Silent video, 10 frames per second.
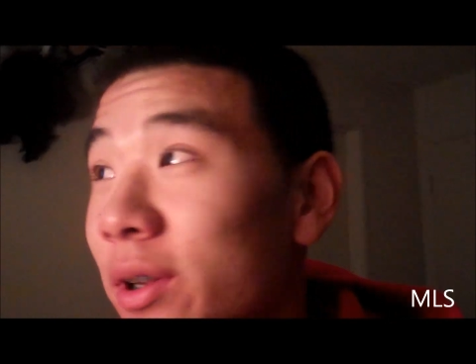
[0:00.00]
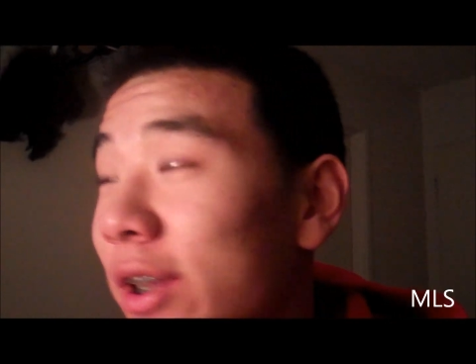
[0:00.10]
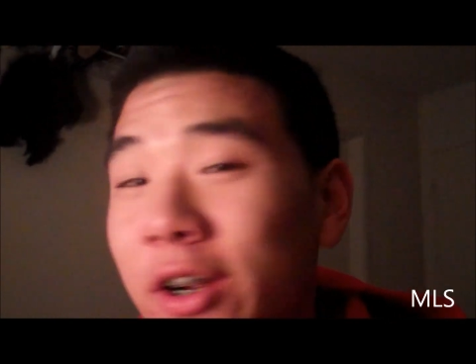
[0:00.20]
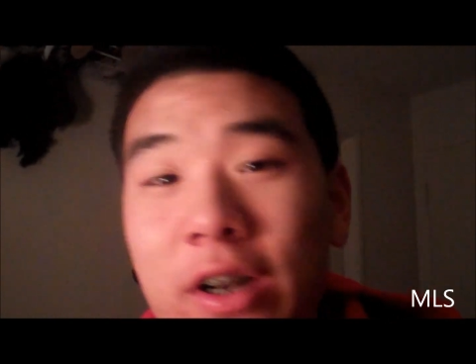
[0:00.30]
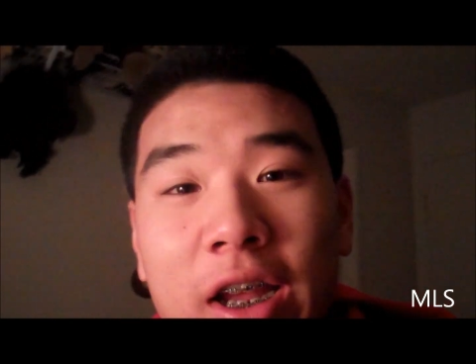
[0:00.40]

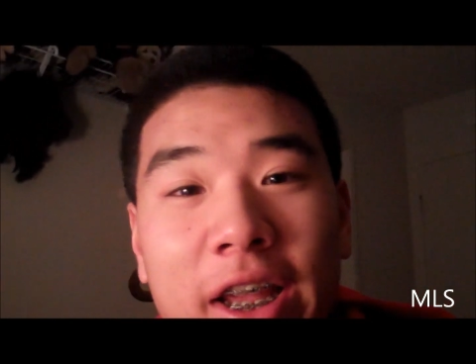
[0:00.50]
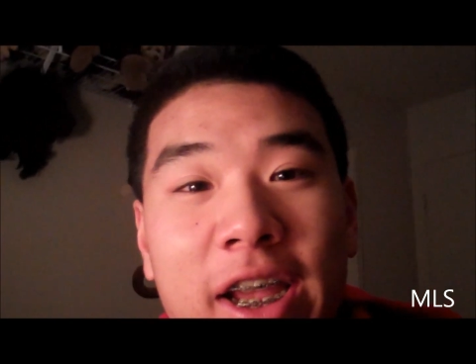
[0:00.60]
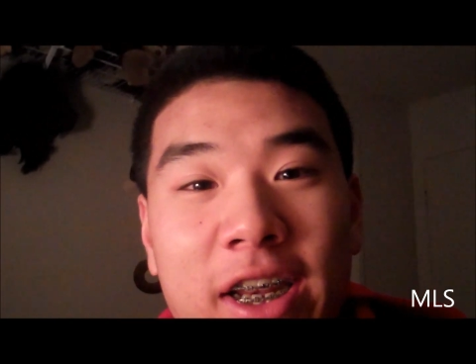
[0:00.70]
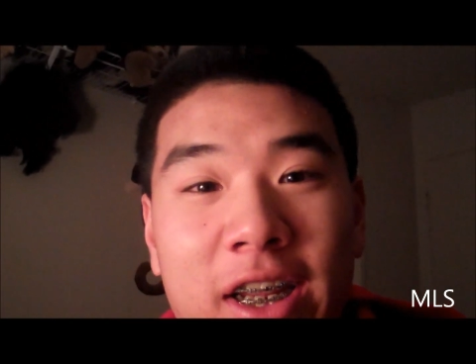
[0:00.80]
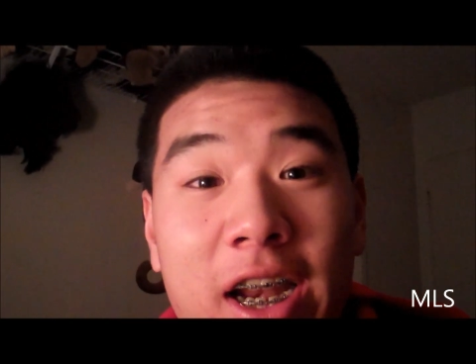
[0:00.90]
really hurt. I
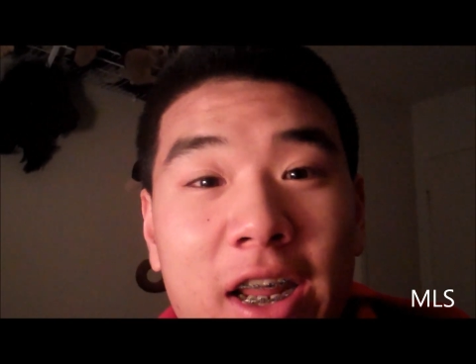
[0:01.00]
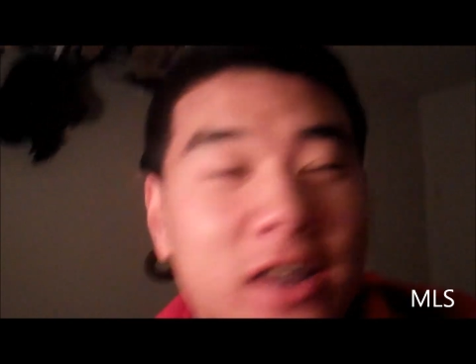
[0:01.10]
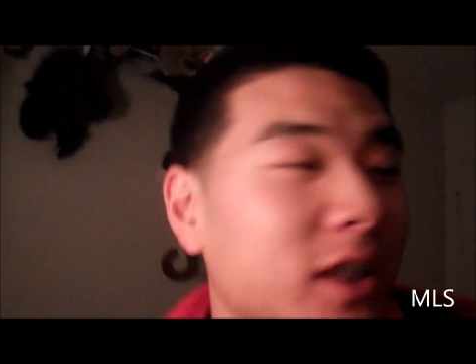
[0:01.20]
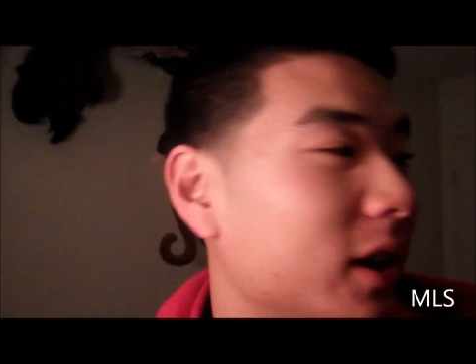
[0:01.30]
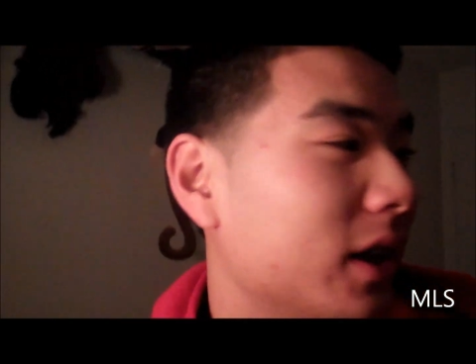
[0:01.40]
can't eat
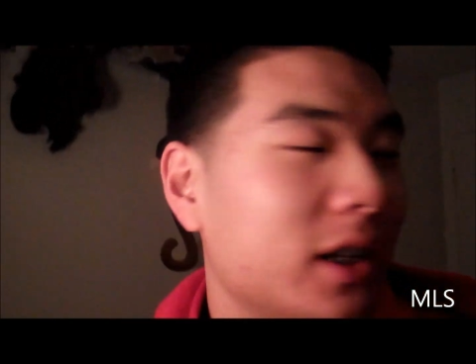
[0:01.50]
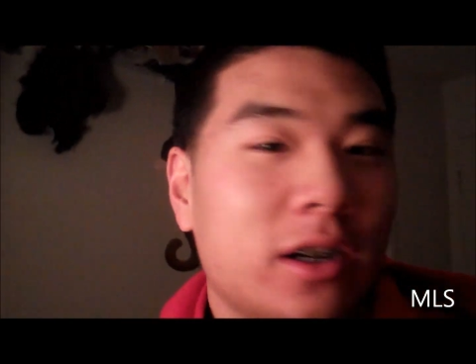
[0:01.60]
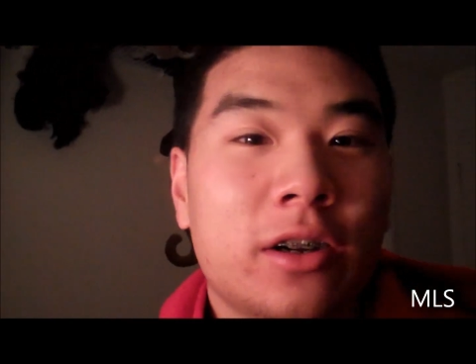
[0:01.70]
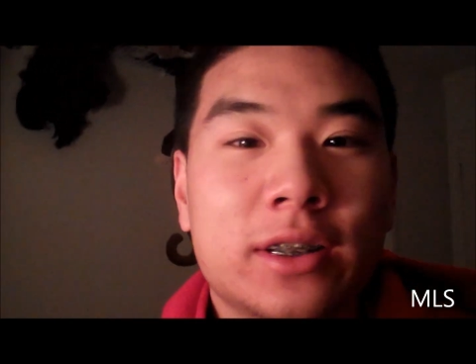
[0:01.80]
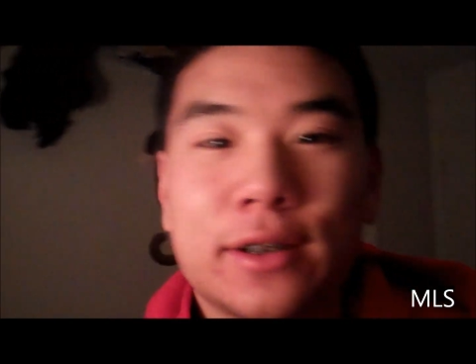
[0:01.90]
anything.
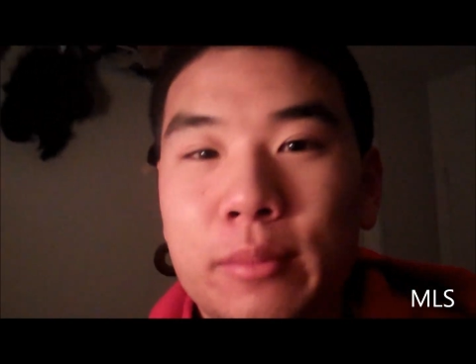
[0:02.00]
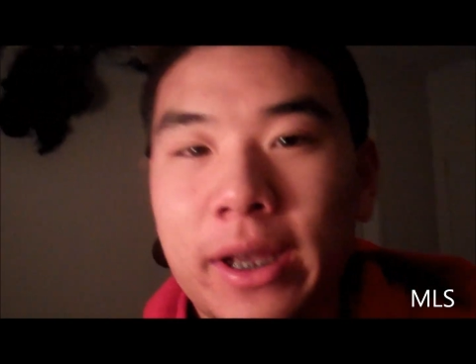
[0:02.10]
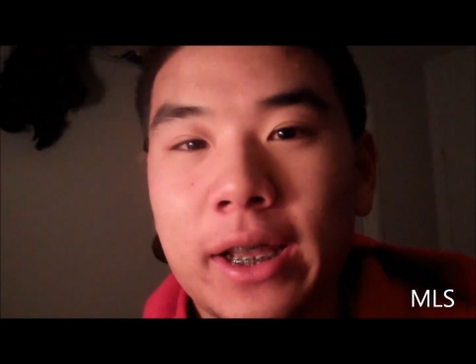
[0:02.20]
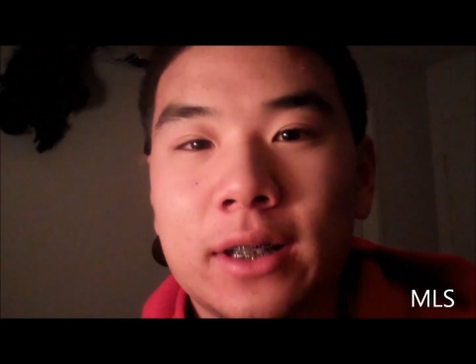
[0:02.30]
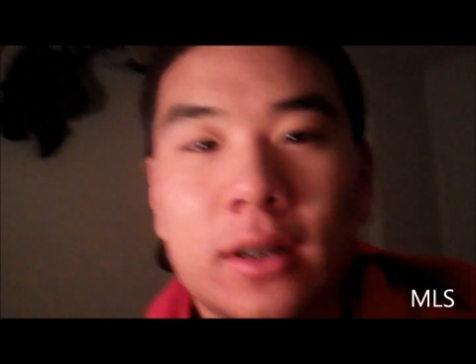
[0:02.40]
It hurts so
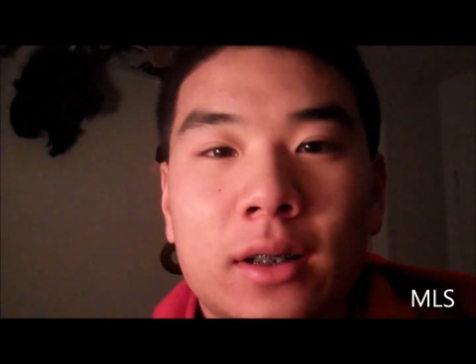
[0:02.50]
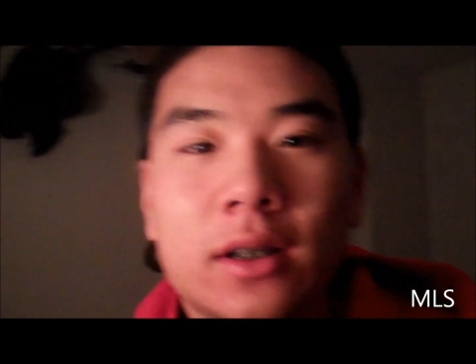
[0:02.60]
bad.